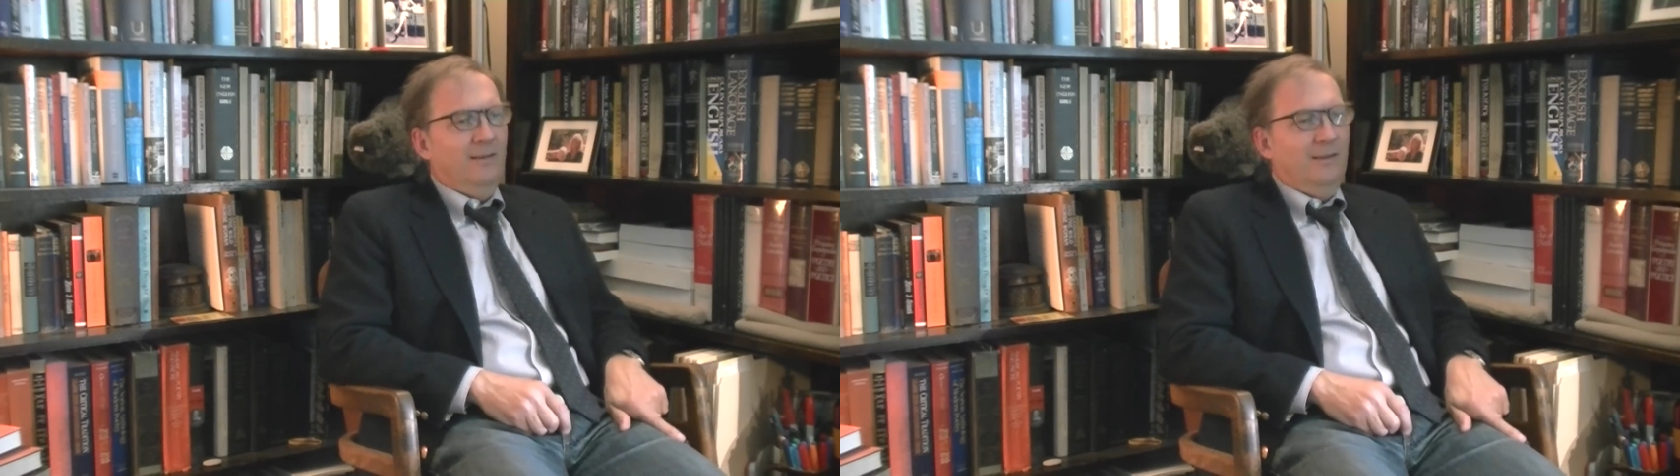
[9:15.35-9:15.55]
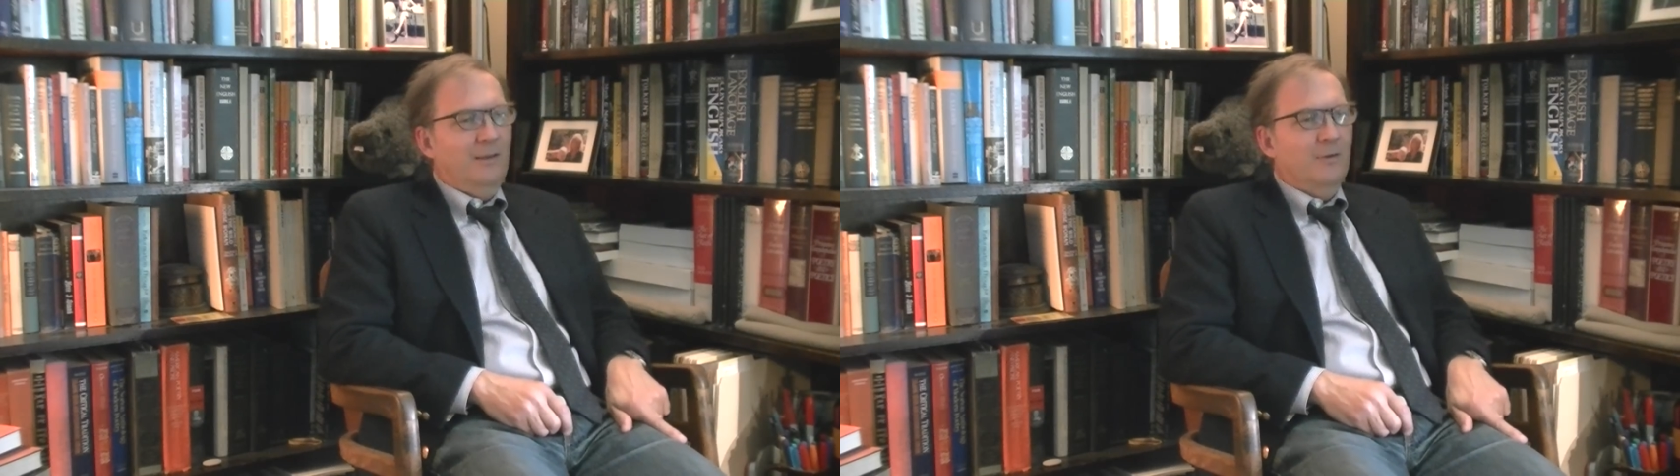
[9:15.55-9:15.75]

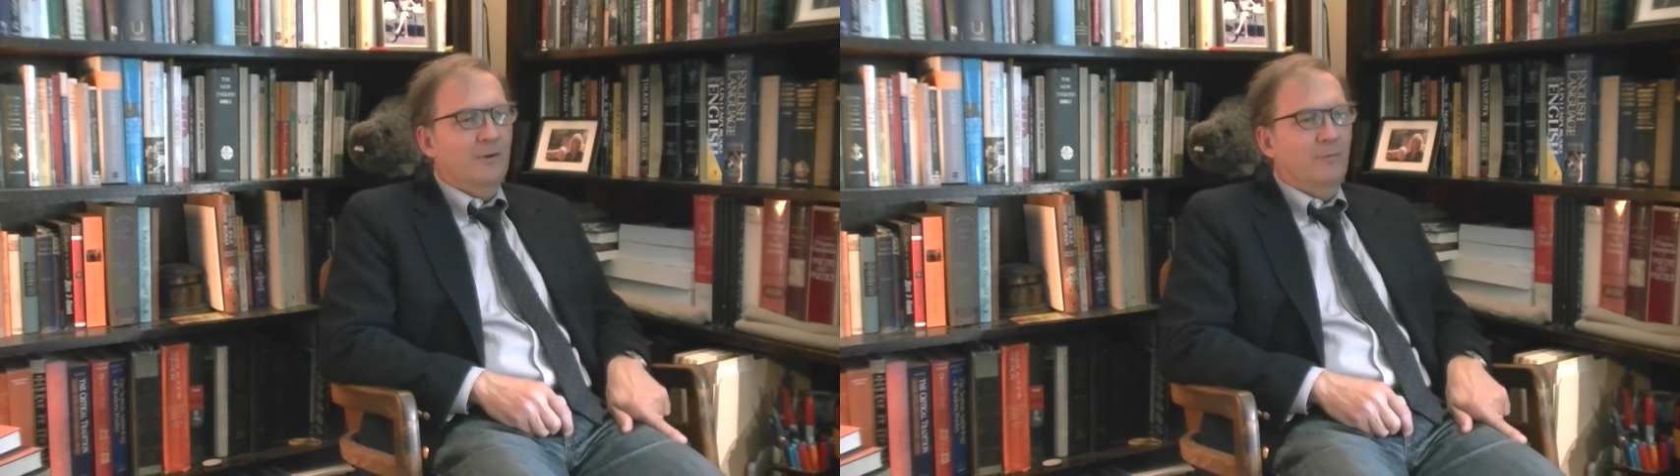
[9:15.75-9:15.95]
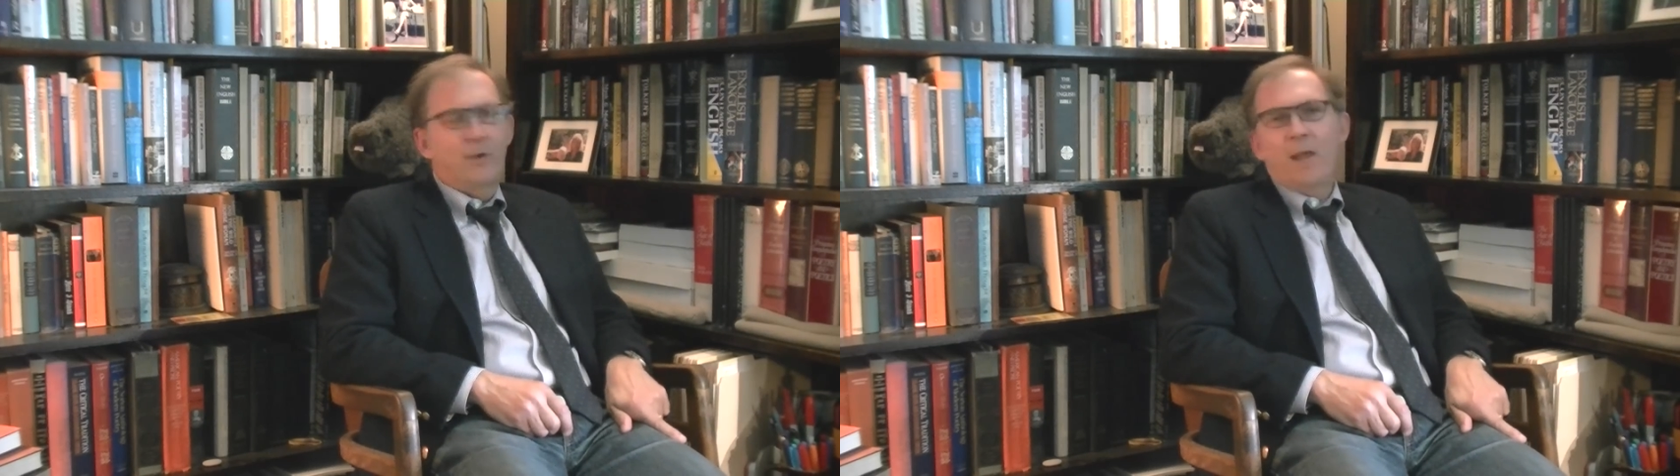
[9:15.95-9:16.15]
other
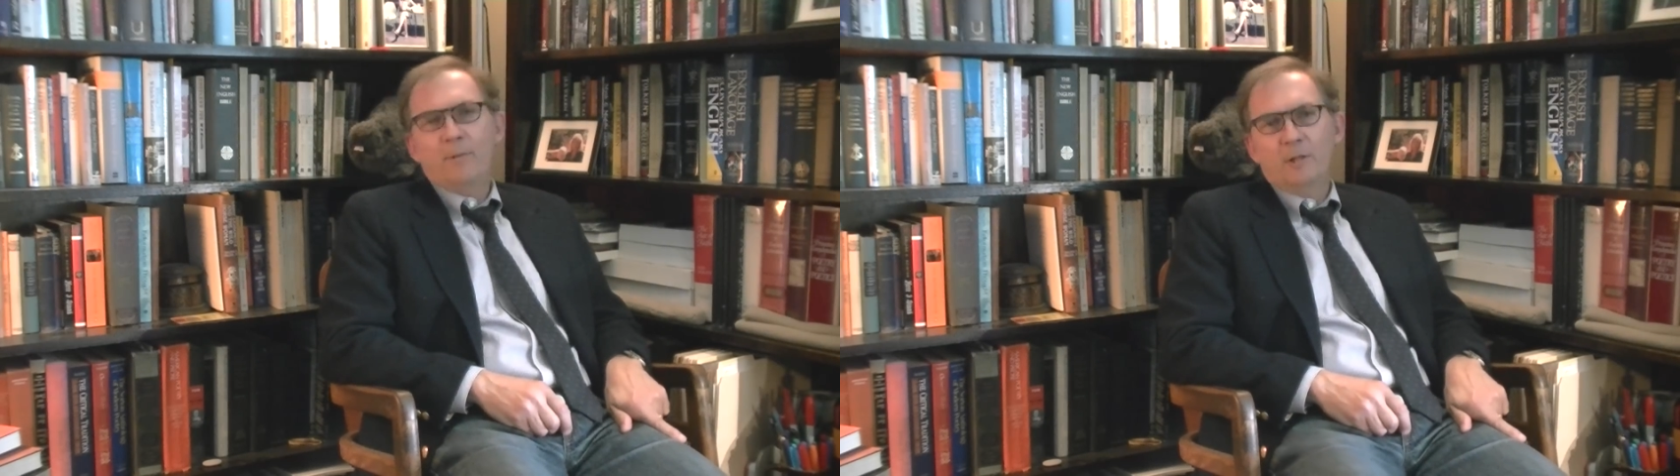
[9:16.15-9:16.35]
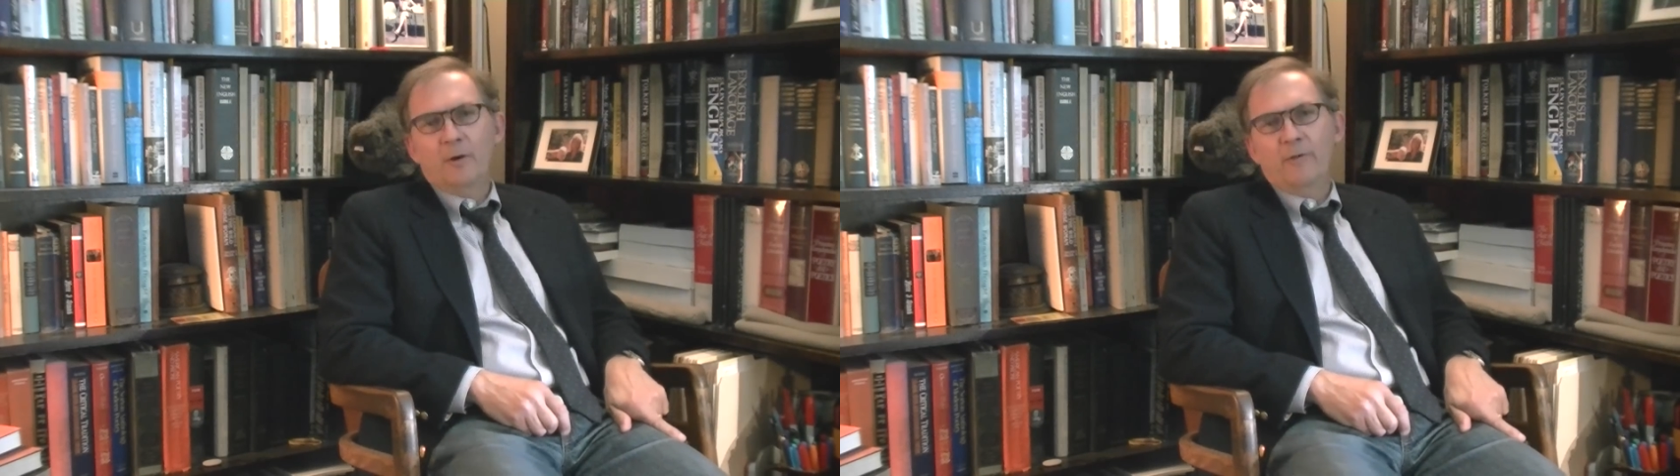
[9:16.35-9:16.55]

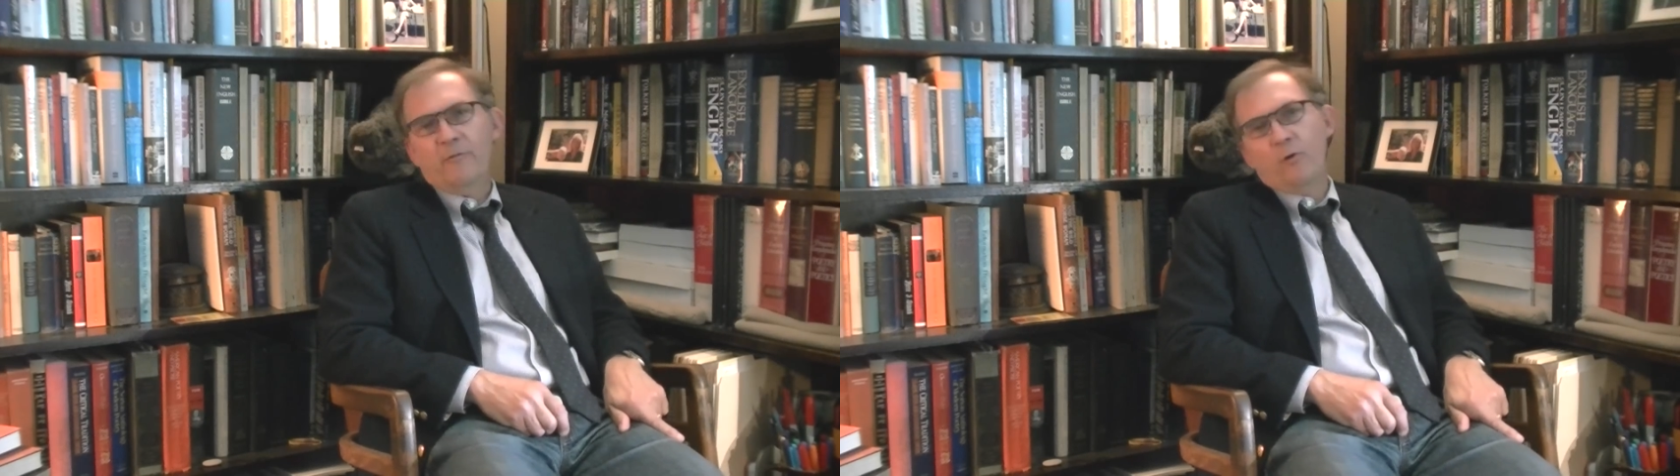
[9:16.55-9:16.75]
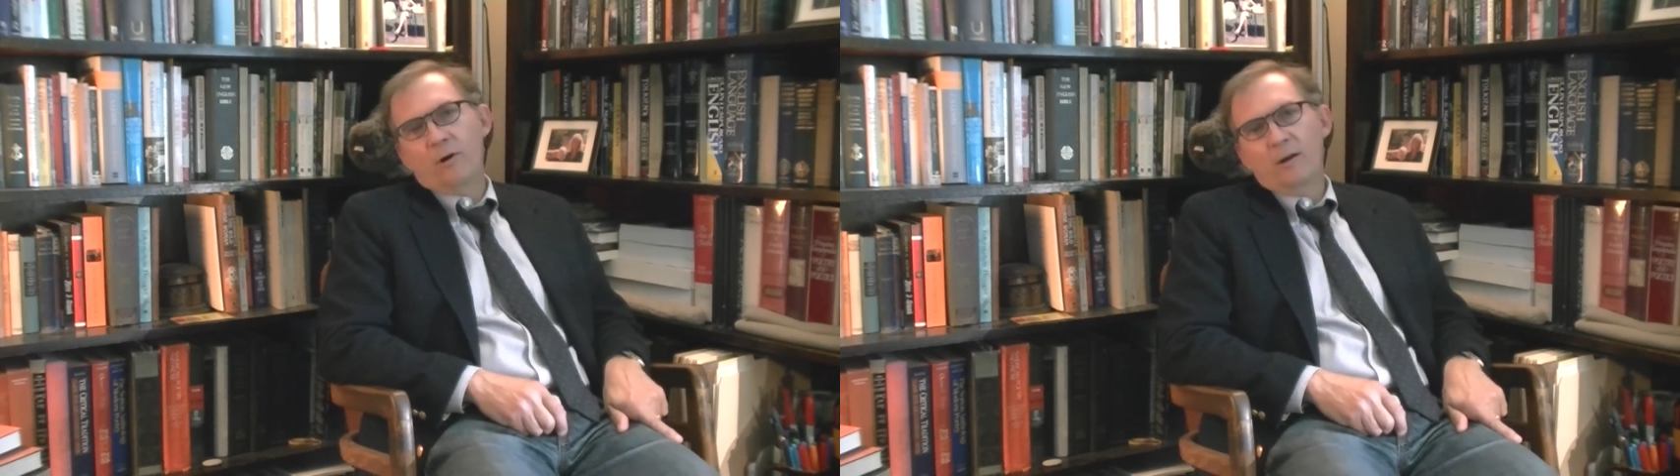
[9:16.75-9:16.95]
vocabulary
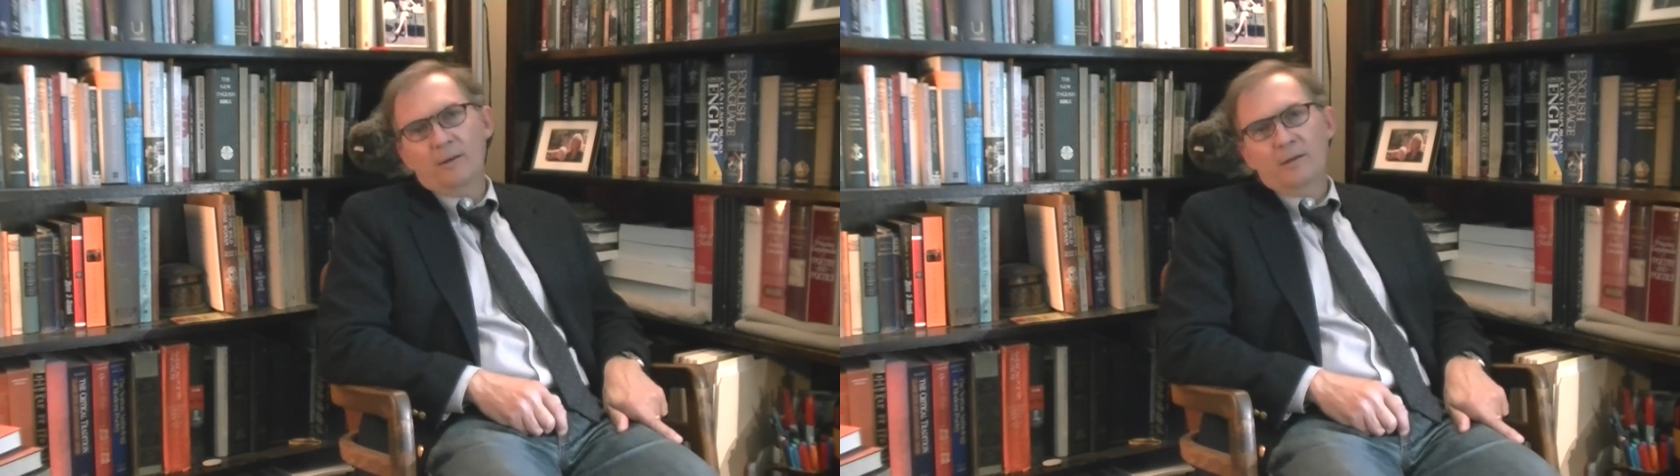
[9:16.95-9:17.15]
for